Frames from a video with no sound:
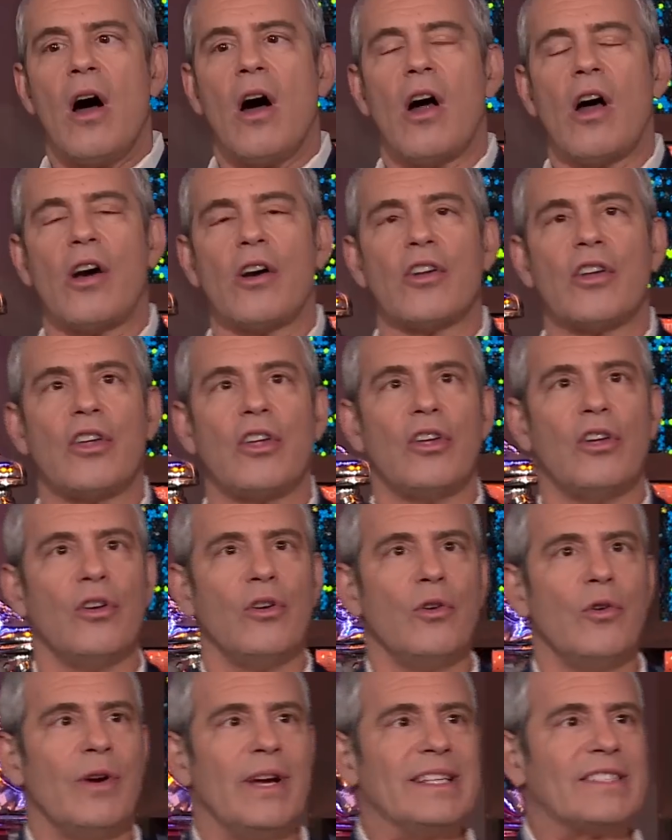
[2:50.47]
No. Are
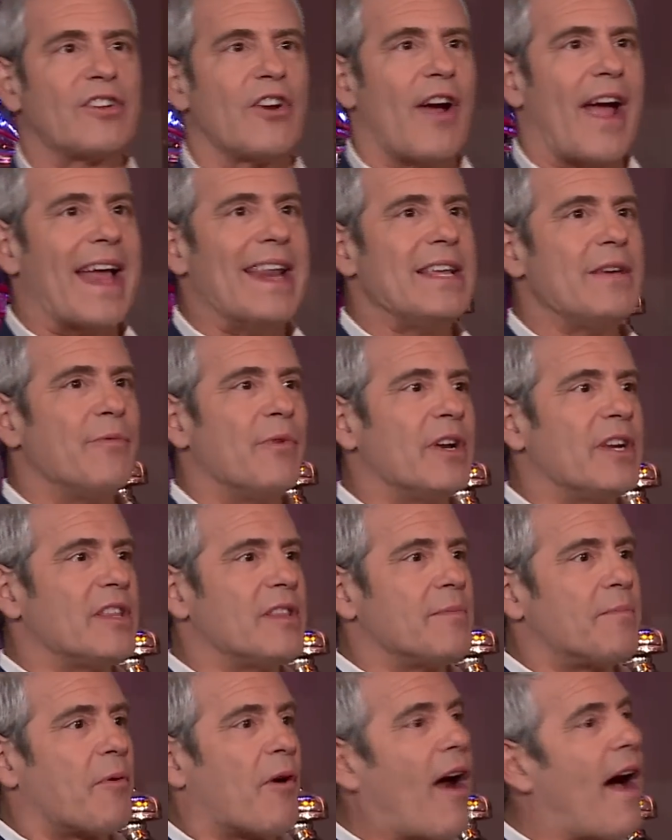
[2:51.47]
you? Is there anyone
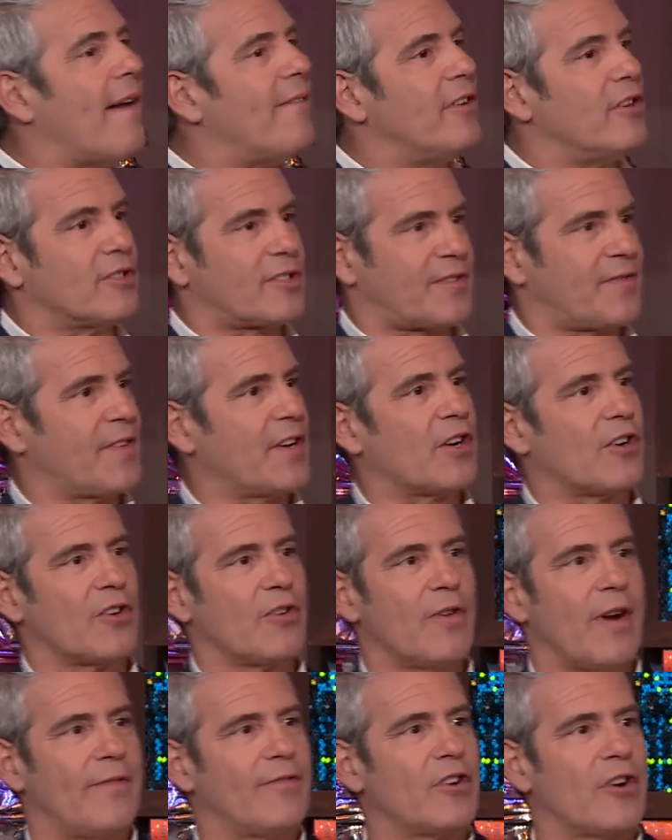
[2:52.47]
in the Bravo sphere
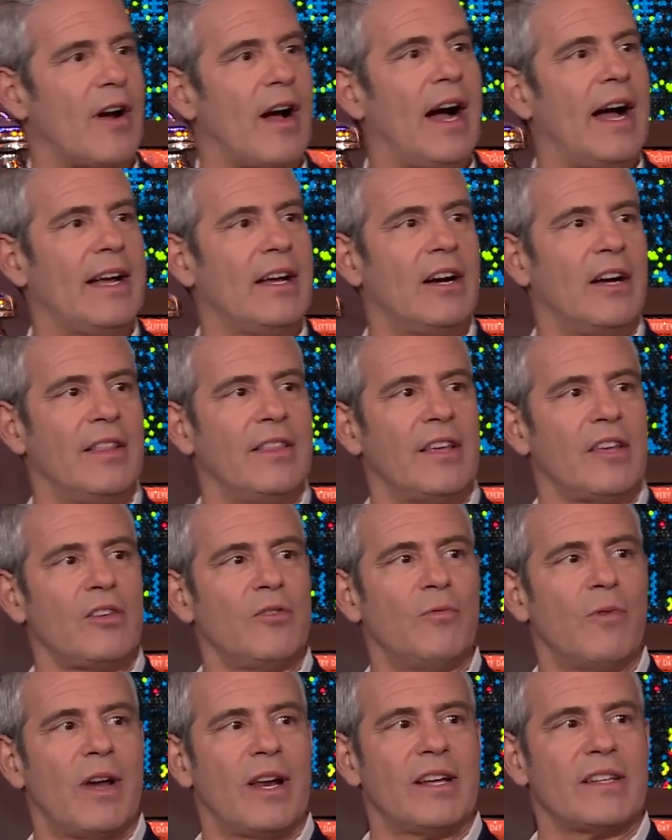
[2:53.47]
you have your eye on that
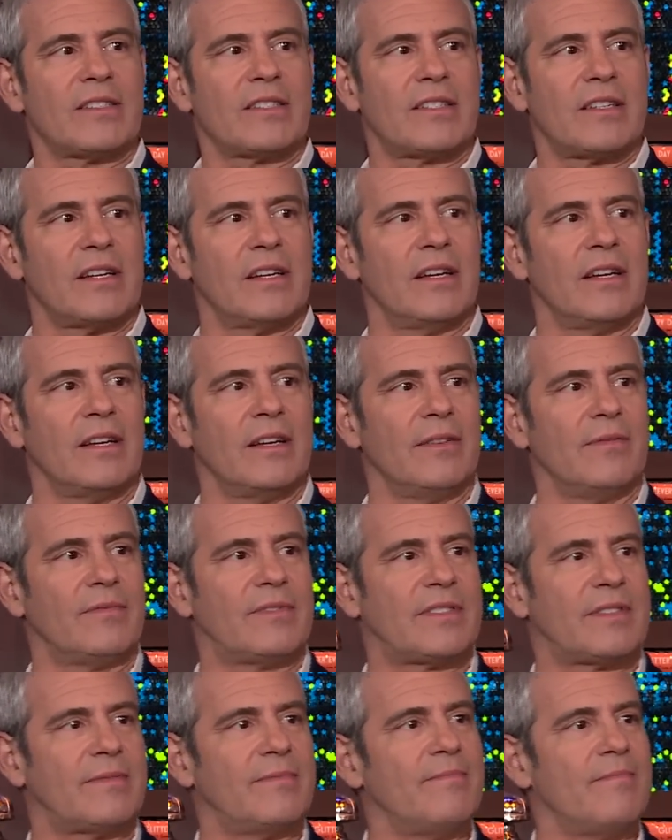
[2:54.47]
you want us to
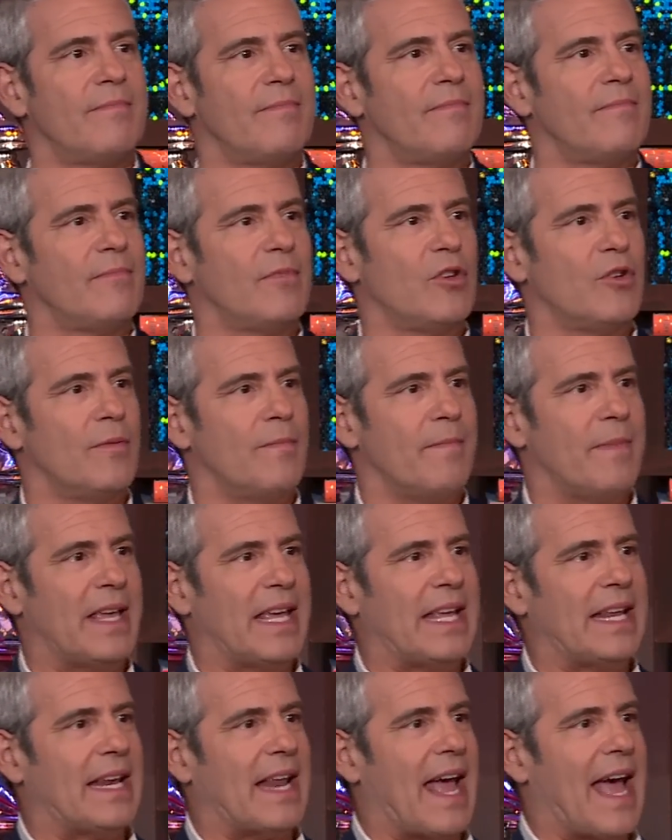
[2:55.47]
you to
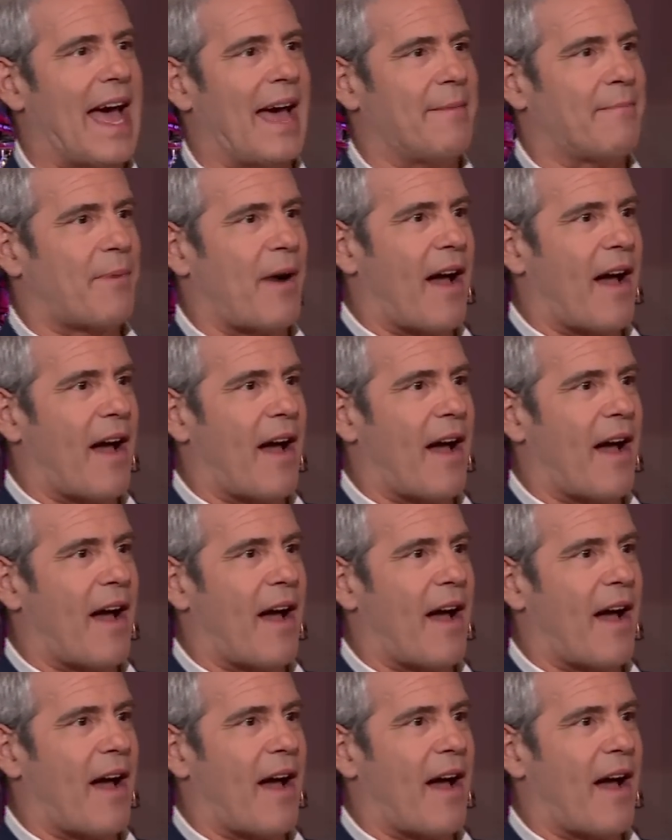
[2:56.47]
meet at